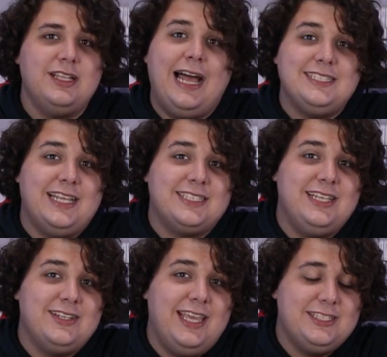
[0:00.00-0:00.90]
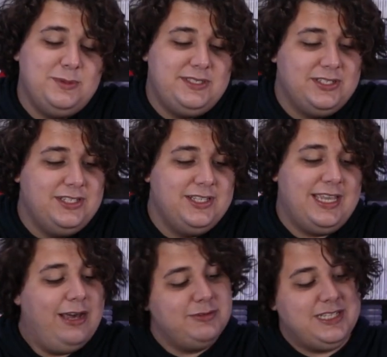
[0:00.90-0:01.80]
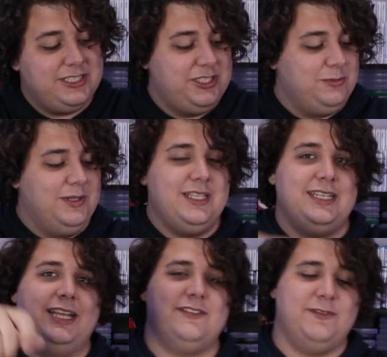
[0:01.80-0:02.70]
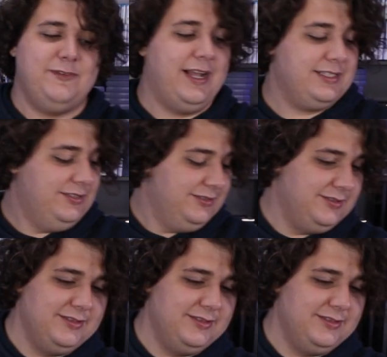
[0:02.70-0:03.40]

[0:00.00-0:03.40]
the last XL case we took a look at was actually really nice from Fractal.